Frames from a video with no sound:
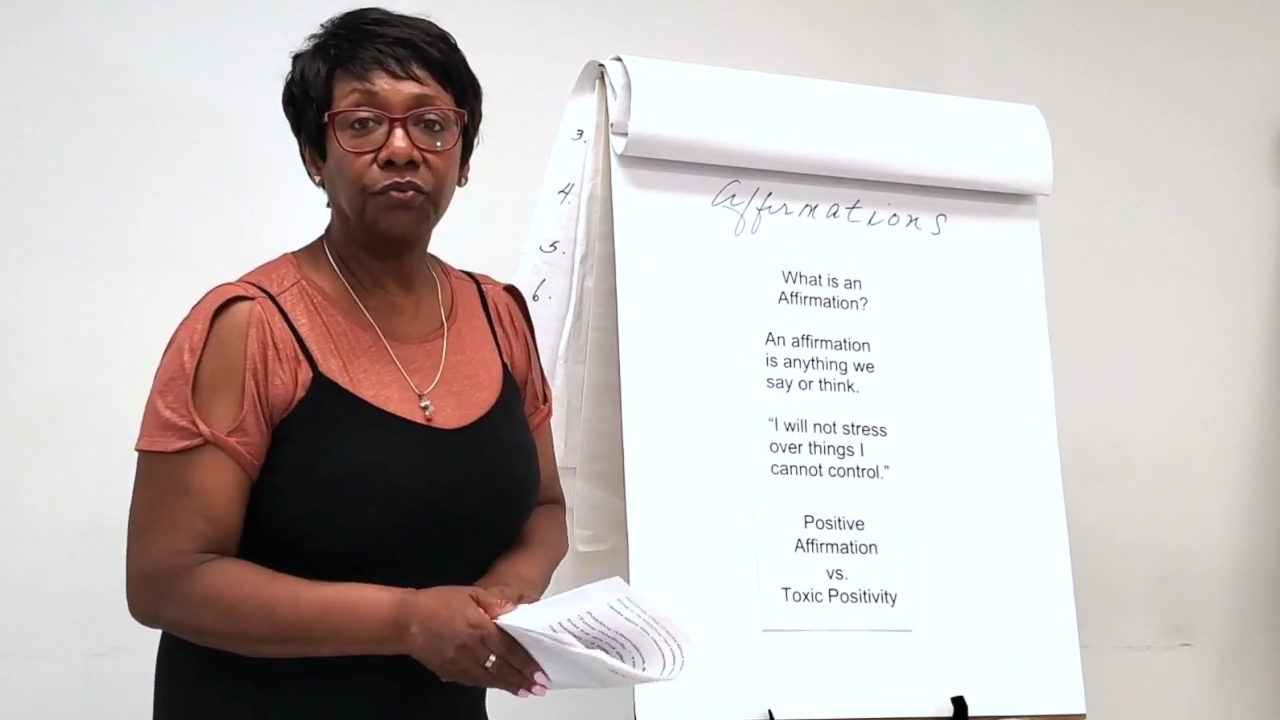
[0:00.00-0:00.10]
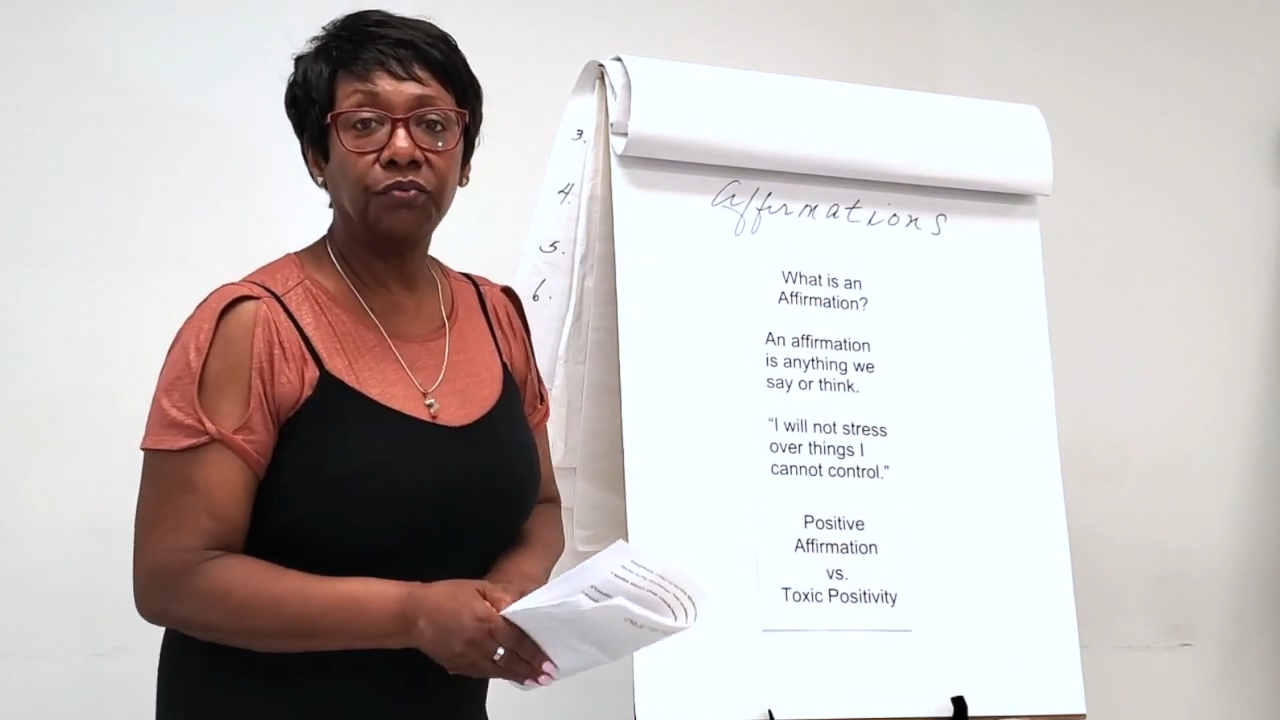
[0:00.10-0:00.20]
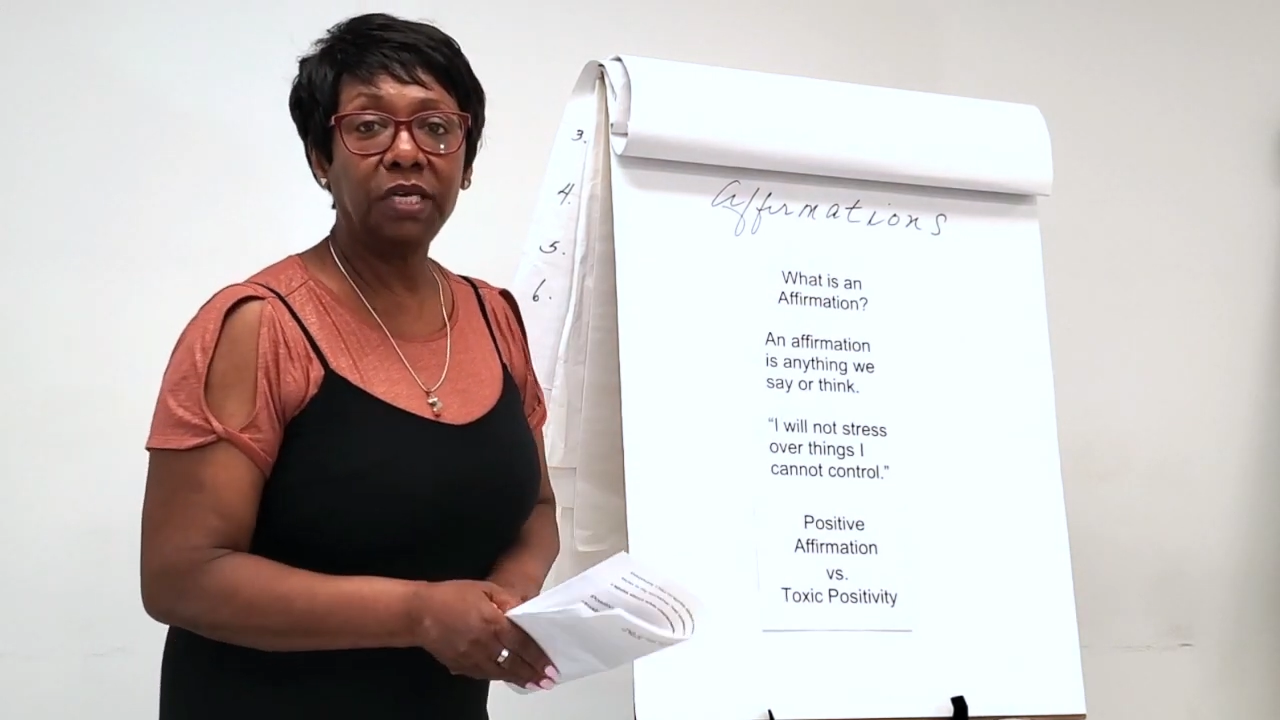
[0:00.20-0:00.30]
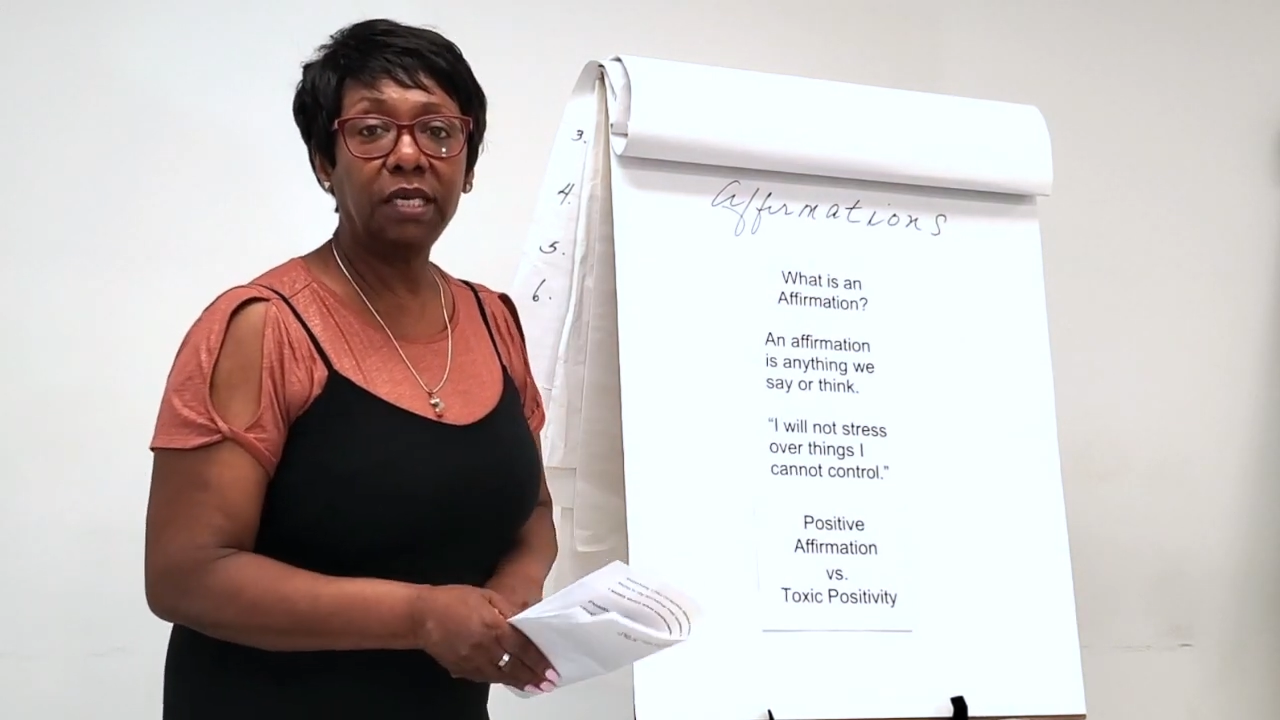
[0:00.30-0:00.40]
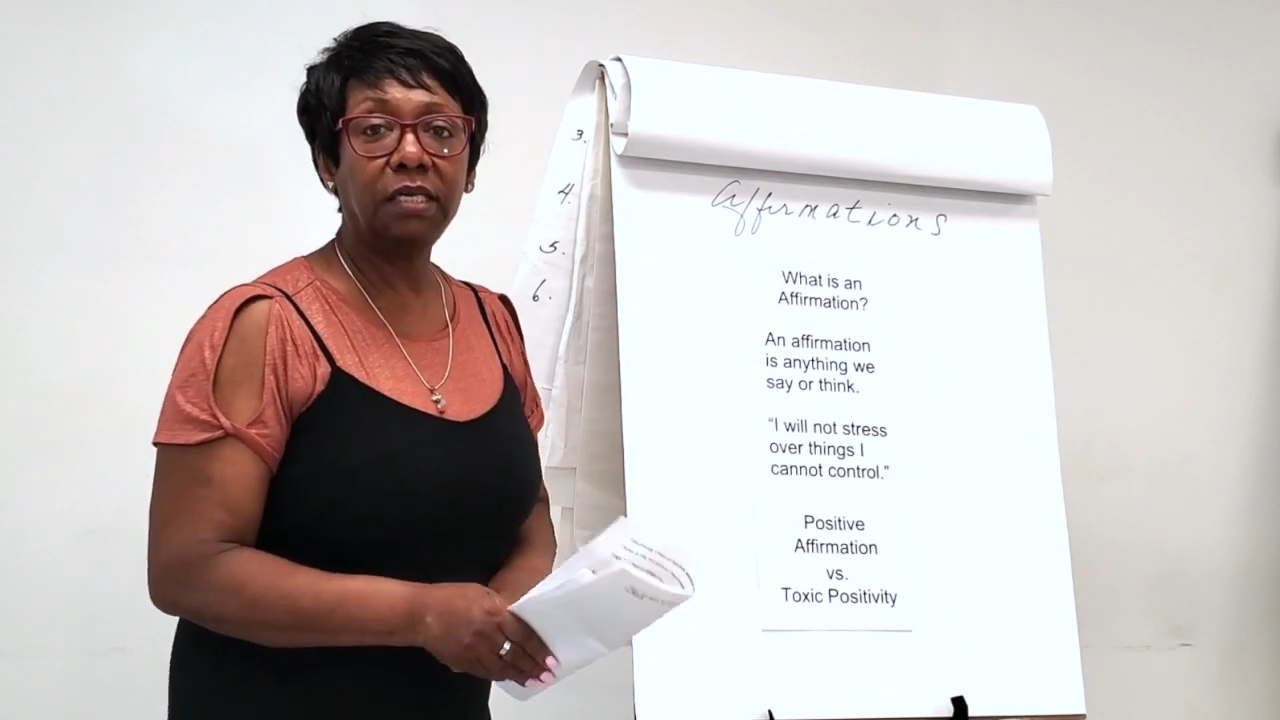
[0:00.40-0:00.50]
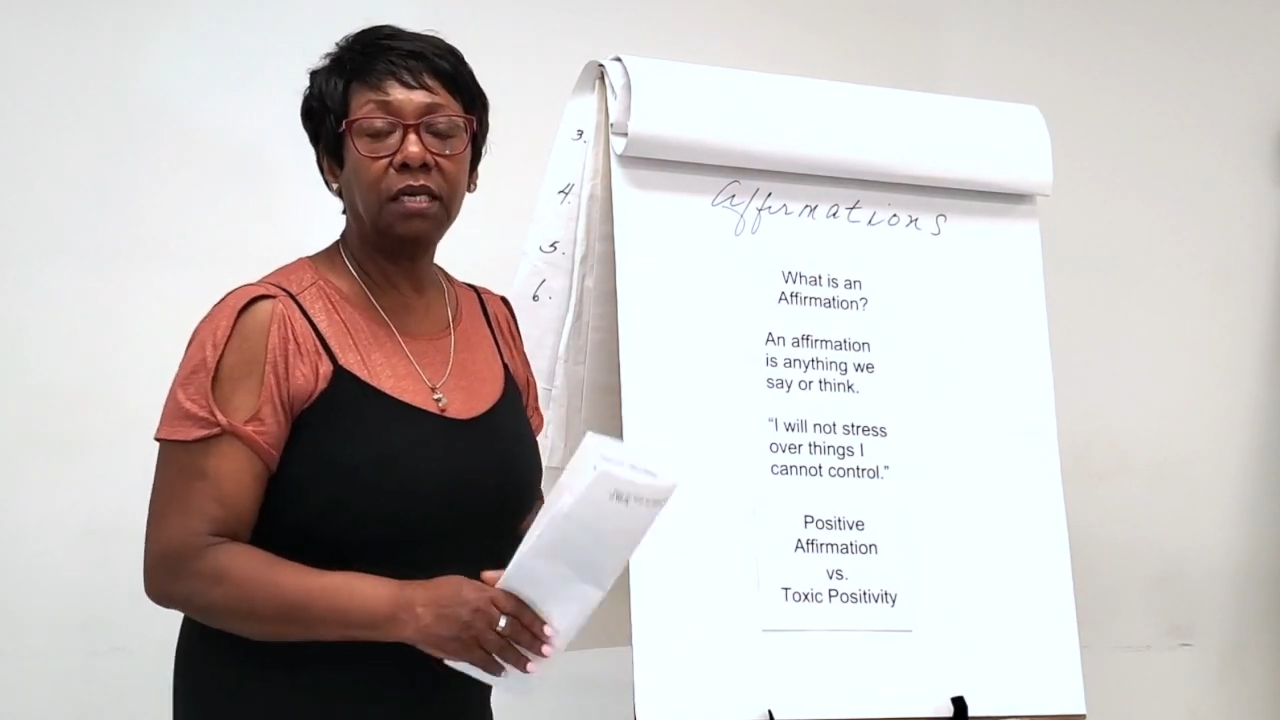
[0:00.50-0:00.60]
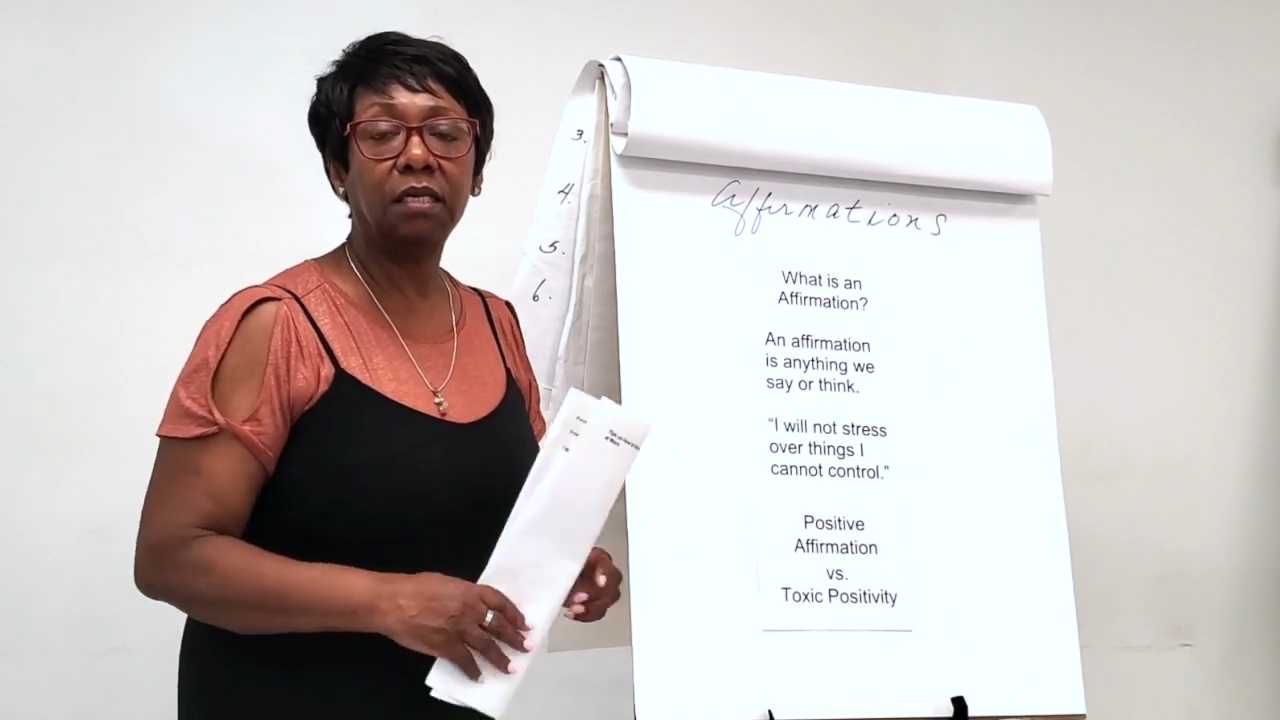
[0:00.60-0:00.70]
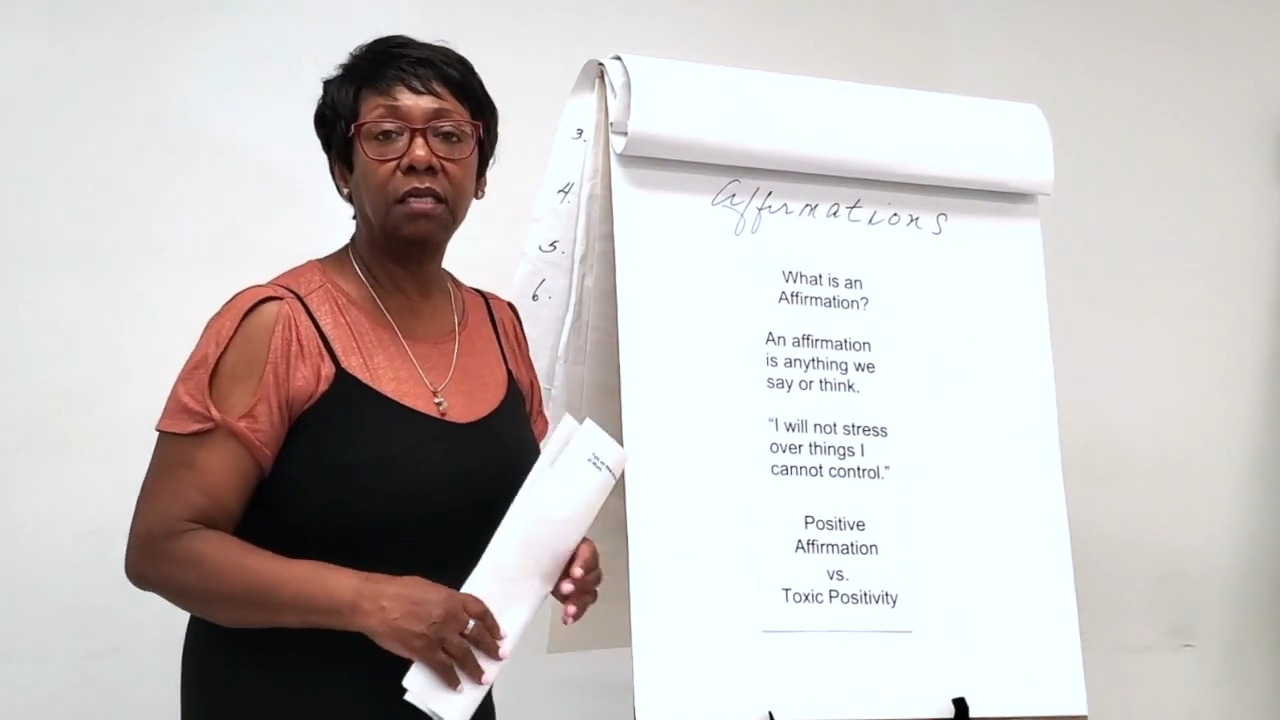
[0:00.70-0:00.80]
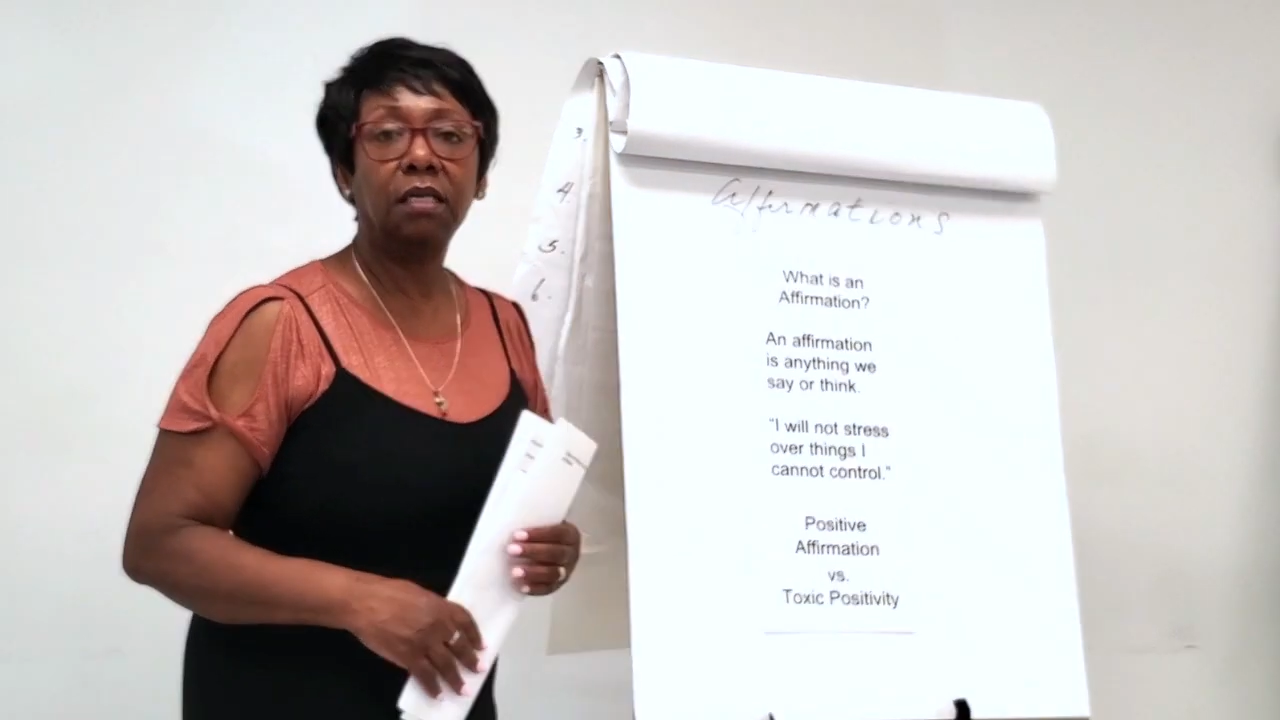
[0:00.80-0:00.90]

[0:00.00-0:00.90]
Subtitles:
read